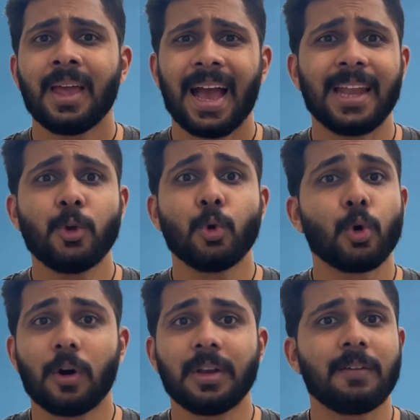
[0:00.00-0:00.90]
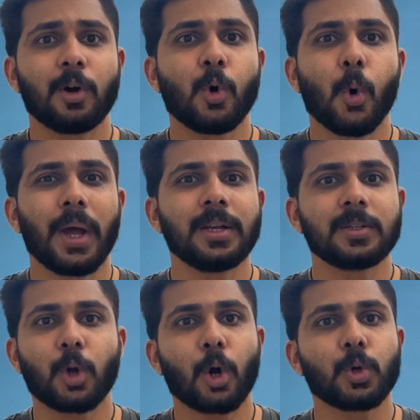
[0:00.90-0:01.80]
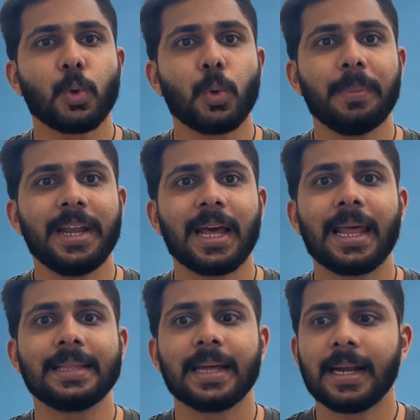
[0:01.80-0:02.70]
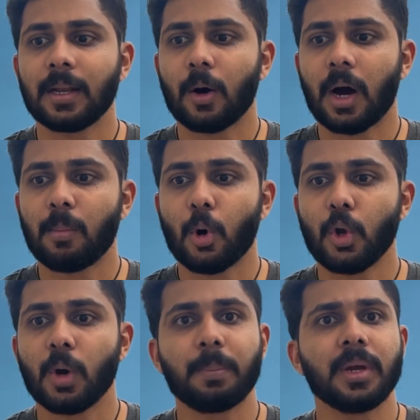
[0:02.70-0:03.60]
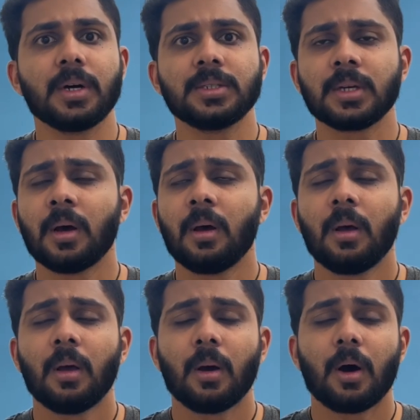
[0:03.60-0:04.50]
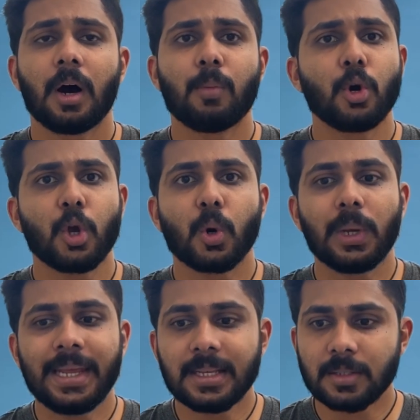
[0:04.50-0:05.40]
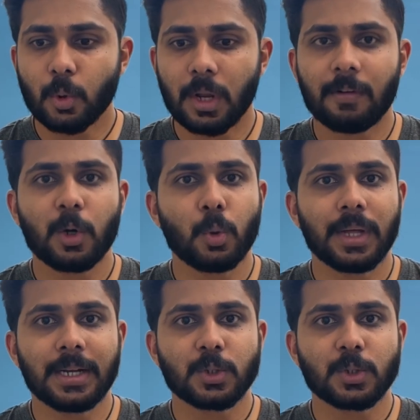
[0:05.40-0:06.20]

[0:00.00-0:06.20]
And you never go and talk to media like that about your peers, about your colleagues. You never do that.